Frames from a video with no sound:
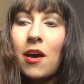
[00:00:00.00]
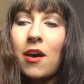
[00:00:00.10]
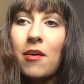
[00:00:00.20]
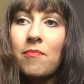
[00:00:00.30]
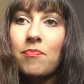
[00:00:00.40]

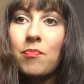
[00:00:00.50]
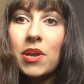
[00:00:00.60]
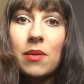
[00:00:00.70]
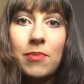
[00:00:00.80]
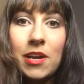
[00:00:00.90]
Um,
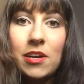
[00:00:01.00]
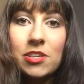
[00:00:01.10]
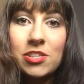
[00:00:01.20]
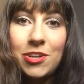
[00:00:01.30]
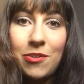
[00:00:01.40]
but your breeder
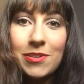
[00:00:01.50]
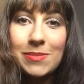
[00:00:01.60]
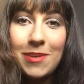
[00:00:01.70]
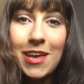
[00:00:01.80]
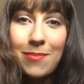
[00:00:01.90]
should
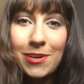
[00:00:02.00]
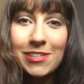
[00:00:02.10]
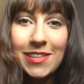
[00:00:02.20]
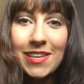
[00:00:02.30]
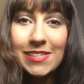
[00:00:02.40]
always be that
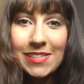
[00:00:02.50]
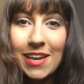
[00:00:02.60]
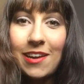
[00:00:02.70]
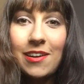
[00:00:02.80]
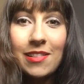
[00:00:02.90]
person that's
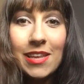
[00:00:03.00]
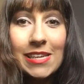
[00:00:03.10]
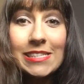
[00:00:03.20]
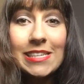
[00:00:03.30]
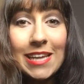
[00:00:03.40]
there and
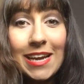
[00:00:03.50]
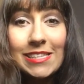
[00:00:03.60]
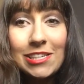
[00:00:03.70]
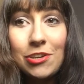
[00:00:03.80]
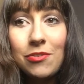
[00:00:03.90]
leads and
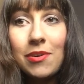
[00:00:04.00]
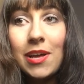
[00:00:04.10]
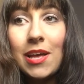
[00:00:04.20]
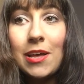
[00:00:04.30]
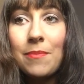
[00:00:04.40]
guides you
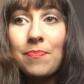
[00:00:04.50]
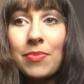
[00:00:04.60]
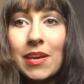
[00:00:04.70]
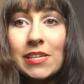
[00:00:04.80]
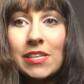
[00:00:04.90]

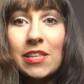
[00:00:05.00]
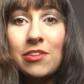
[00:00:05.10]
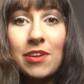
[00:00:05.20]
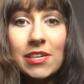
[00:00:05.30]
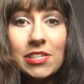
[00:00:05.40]
um, into the
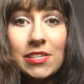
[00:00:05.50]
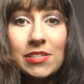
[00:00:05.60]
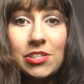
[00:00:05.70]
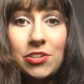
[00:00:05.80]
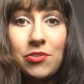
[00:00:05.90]

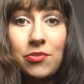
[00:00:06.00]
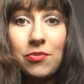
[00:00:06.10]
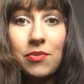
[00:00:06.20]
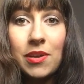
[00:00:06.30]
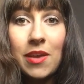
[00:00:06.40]
direction
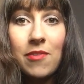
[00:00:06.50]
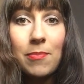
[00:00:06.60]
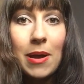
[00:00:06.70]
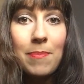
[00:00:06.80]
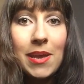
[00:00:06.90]
to give your
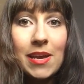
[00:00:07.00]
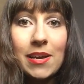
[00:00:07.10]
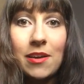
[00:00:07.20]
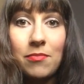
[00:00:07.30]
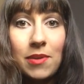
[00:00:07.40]
puppy
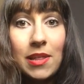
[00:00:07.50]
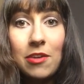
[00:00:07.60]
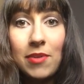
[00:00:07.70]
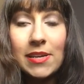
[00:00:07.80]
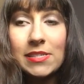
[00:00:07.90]
a really
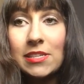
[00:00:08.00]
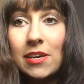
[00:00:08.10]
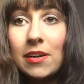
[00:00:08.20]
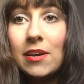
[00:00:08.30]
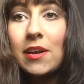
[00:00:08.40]
great
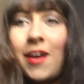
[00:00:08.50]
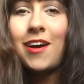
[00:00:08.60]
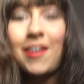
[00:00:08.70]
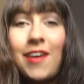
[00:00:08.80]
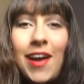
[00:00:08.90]
start.
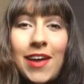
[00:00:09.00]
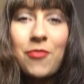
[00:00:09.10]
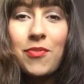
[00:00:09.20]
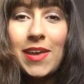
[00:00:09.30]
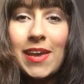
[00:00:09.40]
All right,
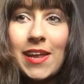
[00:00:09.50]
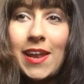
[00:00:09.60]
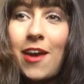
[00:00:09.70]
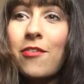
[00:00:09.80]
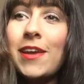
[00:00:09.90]
we can
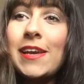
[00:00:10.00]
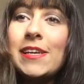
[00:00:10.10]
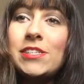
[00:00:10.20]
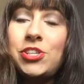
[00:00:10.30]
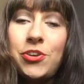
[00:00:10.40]
now get
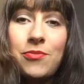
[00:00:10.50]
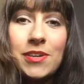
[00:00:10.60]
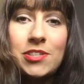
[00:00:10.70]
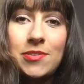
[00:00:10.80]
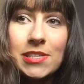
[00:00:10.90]
into
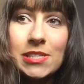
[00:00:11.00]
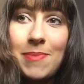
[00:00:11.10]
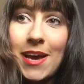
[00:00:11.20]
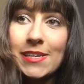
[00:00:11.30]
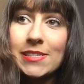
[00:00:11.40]
what to
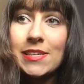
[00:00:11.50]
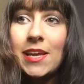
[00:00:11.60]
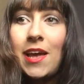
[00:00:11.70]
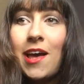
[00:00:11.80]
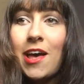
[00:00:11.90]
expect.
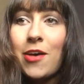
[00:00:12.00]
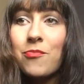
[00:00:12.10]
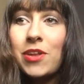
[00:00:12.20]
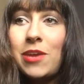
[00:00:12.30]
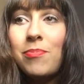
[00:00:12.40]

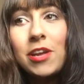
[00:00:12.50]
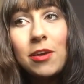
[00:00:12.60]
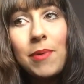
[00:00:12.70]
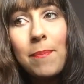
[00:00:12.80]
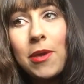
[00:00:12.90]
Um, when you bring
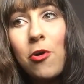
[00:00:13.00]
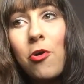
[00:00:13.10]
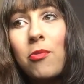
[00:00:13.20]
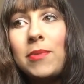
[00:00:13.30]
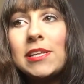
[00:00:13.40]
your puppy
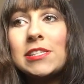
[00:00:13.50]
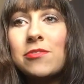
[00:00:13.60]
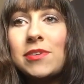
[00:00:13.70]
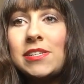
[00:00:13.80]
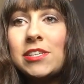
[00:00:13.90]
home, it's
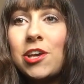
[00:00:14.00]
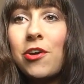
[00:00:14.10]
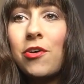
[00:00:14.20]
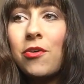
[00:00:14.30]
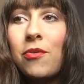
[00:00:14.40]
going to
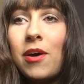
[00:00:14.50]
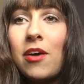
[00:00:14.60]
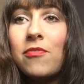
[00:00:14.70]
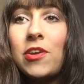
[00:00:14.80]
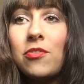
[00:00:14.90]
go
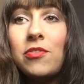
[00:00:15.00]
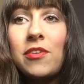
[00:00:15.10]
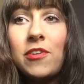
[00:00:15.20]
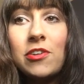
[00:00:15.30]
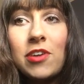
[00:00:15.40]
a few
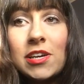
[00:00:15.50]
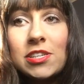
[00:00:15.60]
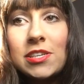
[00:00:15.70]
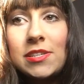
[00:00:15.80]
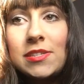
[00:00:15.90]
different
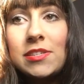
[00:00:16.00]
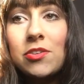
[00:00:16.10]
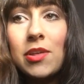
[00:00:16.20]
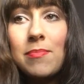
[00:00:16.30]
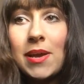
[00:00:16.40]
directions
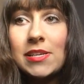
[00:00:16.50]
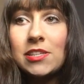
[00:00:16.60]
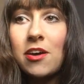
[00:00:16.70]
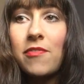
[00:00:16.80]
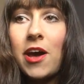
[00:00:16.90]
solely based
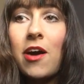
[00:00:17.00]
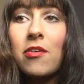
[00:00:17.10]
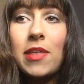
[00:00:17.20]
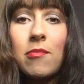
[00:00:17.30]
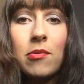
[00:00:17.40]
off
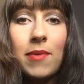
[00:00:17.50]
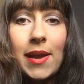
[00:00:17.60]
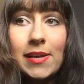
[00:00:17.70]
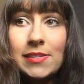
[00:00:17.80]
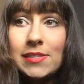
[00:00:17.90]
how they were
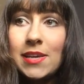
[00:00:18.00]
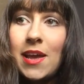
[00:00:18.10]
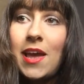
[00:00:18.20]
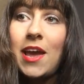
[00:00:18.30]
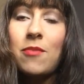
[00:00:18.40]
raised
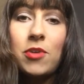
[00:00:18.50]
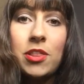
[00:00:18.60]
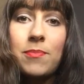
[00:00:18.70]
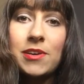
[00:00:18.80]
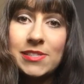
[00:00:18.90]
and what
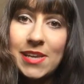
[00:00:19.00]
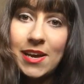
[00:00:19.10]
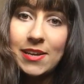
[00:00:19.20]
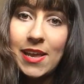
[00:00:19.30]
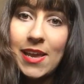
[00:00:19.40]
their
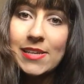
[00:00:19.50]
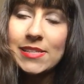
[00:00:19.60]
personality